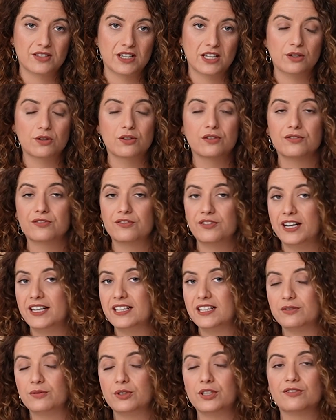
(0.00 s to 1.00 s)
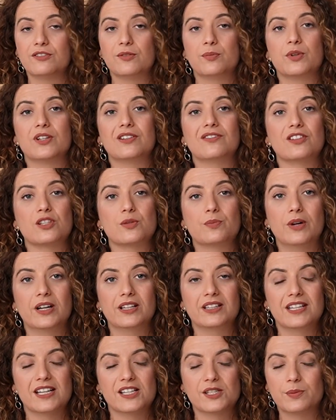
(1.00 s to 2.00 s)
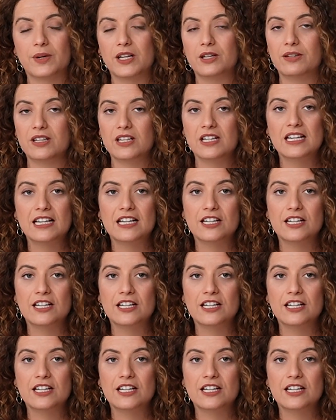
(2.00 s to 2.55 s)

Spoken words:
that you can find in one of the previous podcasts, by the way.